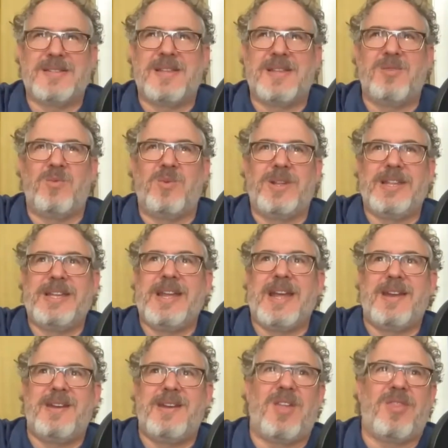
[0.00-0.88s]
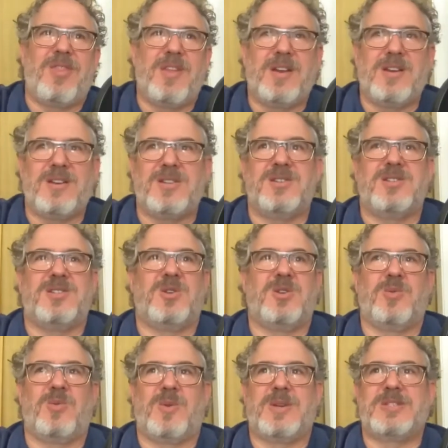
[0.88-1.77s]
that really had nothing to
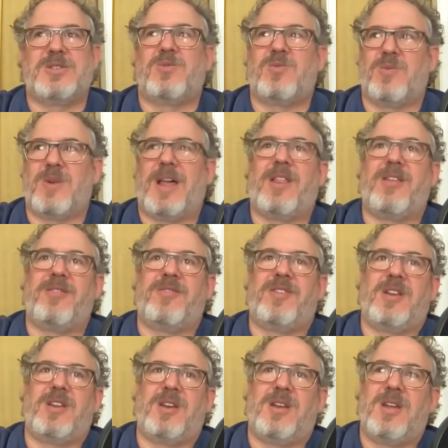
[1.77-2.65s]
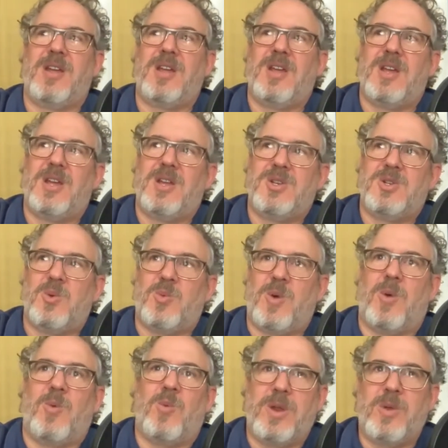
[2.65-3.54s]
do, wasn't relevant to
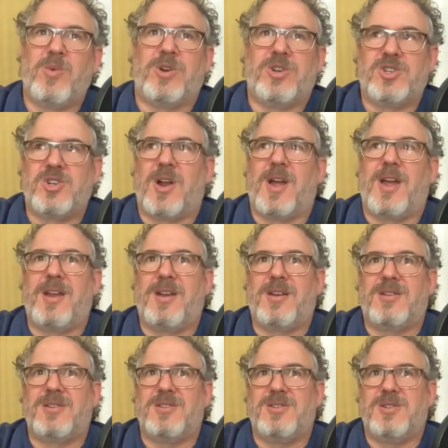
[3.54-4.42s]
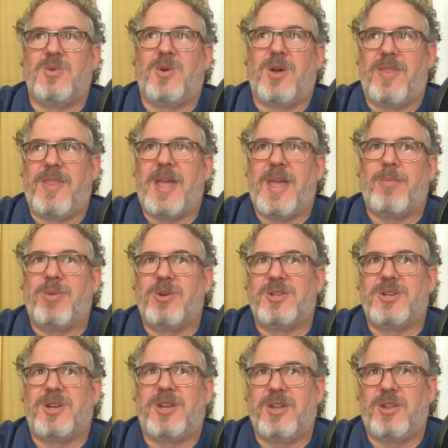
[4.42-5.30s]
what we were trying to do on that
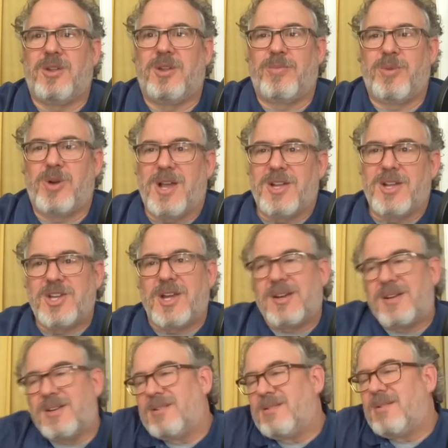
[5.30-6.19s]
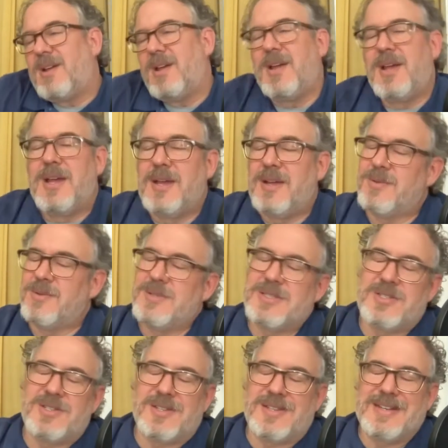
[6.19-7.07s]
particular project. And it
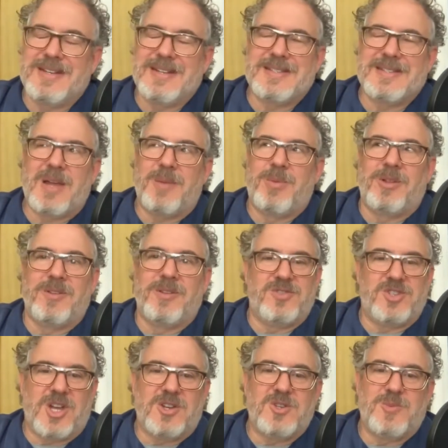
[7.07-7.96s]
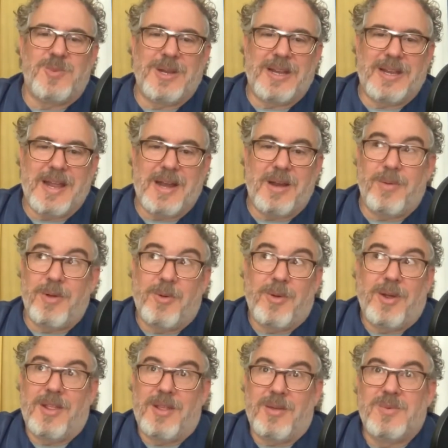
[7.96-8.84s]
was an example of judgment getting my
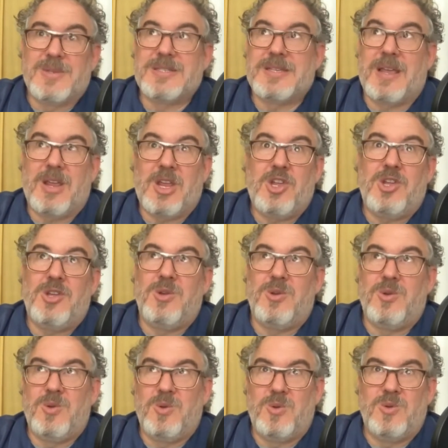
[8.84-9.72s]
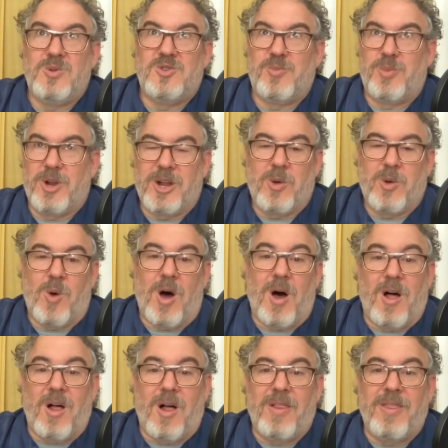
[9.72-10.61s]
way. That was a huge brick
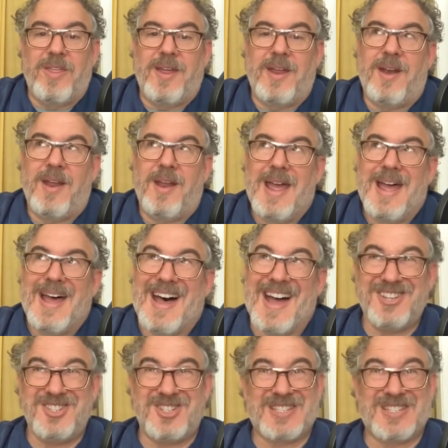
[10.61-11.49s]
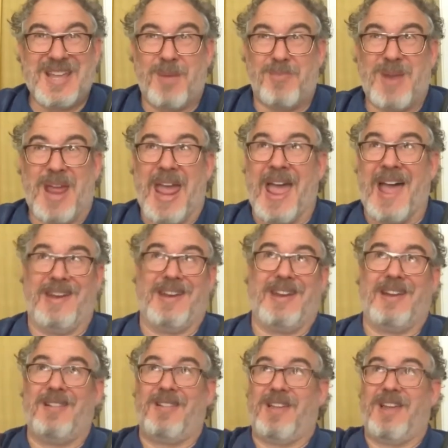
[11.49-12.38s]
wall that I just kept
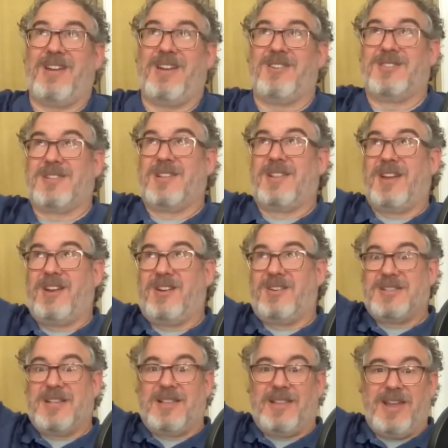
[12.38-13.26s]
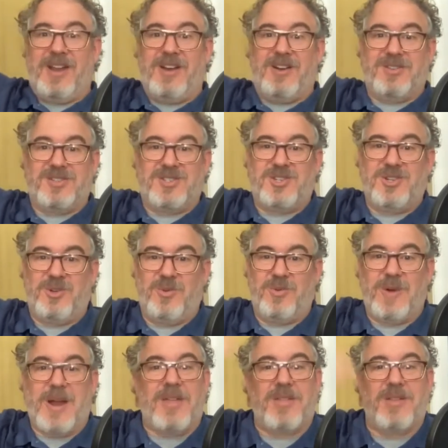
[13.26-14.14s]
adding layers and layers and layers to,
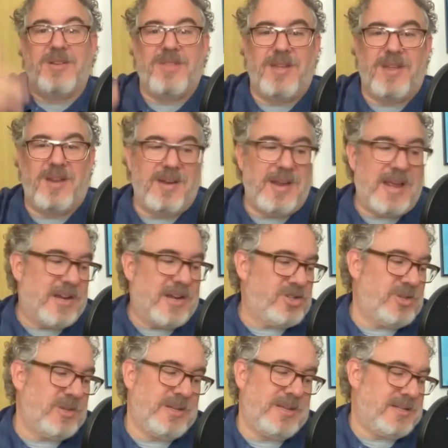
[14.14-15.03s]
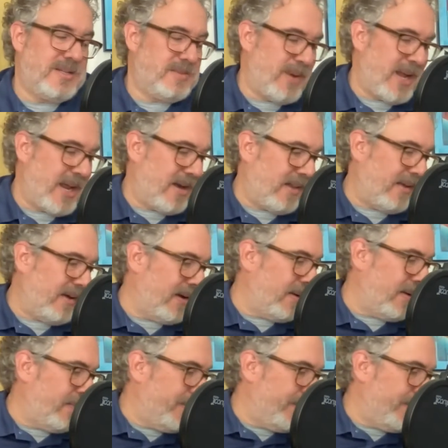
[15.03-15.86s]
rather than actually dismantling.